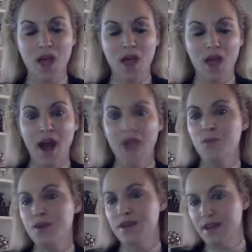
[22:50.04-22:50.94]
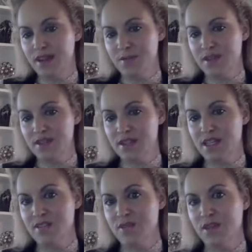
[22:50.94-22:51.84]
I wouldn't have been
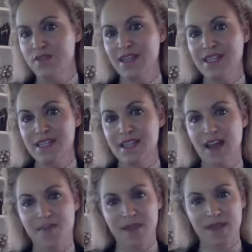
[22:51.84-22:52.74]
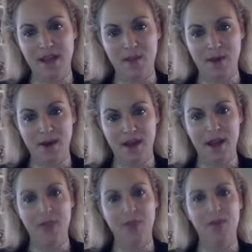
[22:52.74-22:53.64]
successful if I didn't have my network.
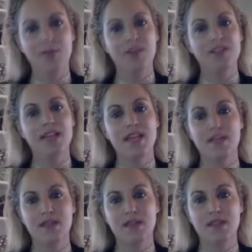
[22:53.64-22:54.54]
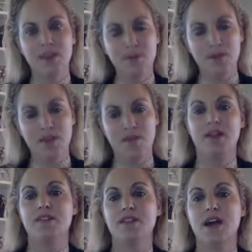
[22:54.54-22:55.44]
I, it would have taken me double the
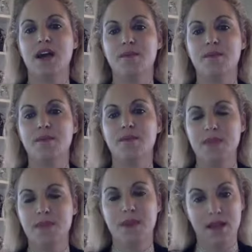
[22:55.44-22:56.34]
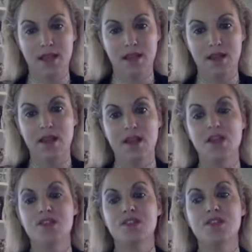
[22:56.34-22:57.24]
amount of time to make money.
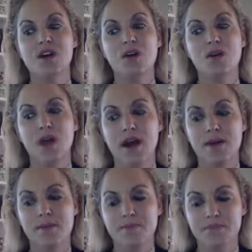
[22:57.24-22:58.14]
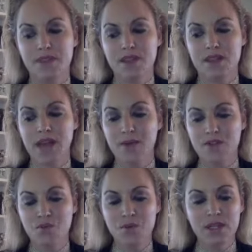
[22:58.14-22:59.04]
So, um, that
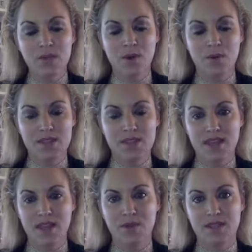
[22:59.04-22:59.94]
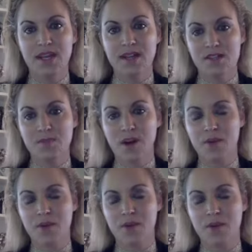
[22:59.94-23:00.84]
was really what was, I think, what set us apart,
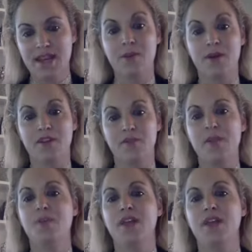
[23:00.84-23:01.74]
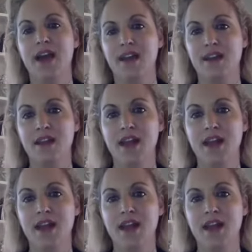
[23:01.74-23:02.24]
was the network of people that I had. And, and